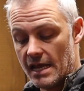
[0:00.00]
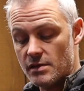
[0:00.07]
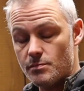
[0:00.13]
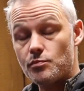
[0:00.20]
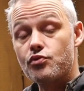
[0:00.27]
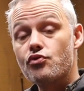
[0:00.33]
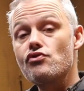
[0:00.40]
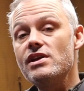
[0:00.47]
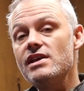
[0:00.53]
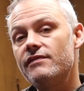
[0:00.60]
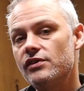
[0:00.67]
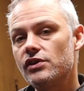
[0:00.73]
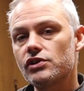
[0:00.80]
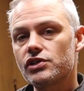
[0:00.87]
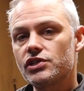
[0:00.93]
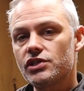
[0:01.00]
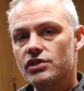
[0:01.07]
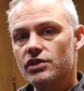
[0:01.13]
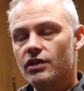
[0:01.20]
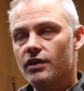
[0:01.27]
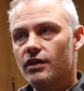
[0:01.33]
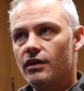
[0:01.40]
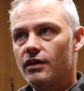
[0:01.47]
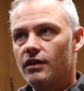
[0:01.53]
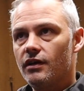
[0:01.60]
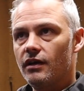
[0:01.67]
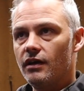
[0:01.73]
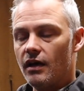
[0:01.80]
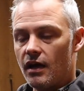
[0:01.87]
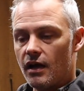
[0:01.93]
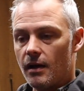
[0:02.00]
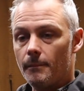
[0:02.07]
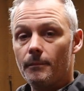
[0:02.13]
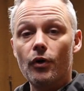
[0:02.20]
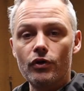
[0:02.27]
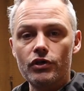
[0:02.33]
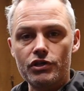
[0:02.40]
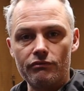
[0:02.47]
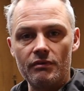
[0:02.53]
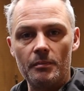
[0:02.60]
A previous puncture